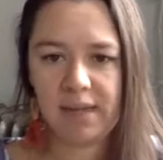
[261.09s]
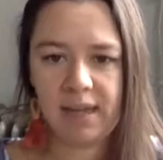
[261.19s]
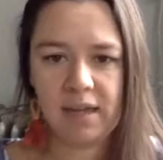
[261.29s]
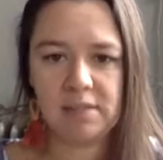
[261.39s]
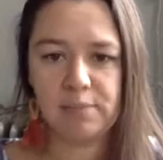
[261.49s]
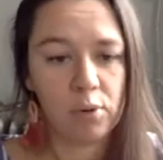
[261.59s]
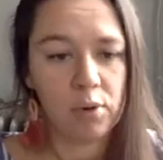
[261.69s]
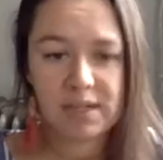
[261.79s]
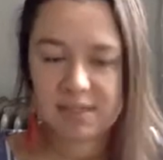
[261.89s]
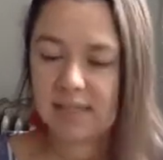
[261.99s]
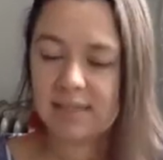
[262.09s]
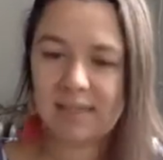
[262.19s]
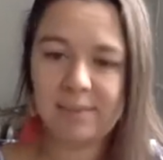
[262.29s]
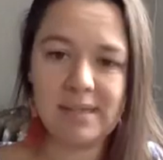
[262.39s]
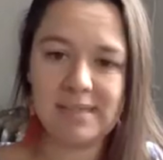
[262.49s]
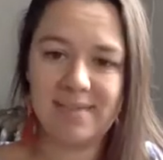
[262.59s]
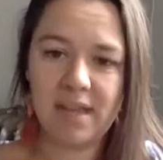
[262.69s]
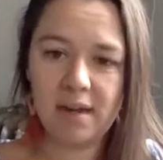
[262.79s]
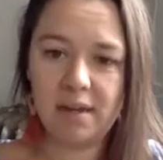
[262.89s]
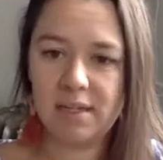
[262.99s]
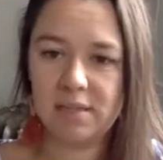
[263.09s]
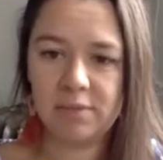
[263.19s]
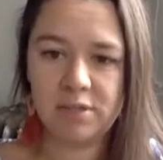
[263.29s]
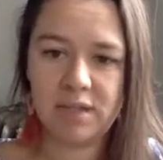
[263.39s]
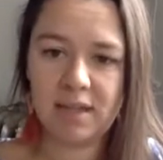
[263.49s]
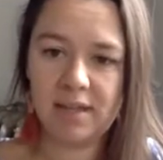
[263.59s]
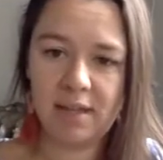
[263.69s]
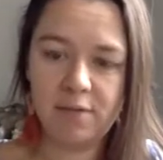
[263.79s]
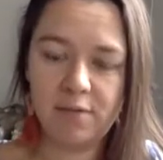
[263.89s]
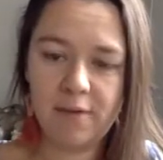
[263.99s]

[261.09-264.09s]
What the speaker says: chaos more intensely because of the areas in which they live.